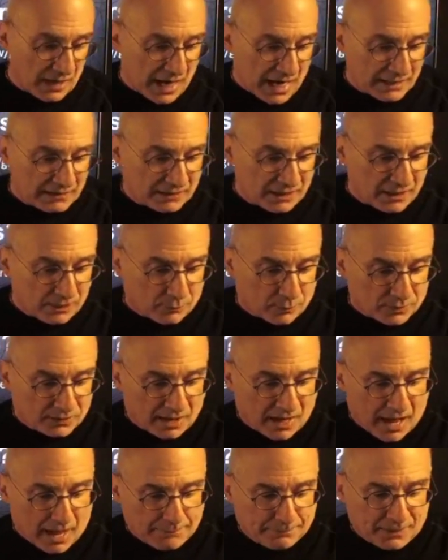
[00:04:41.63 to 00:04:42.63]
I think we're
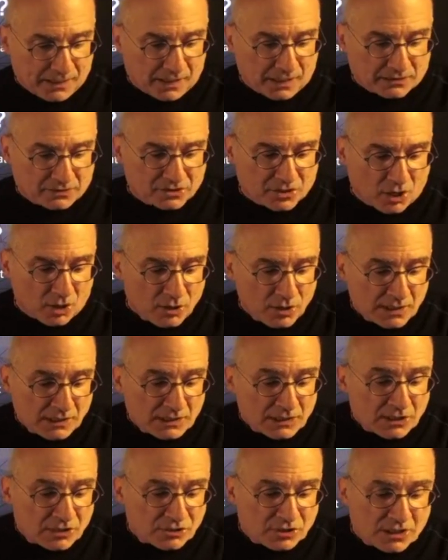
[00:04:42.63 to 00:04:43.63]
tapping it. So
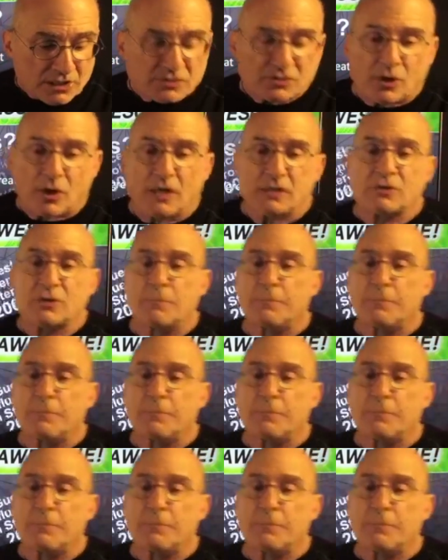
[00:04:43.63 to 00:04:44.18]
she's going to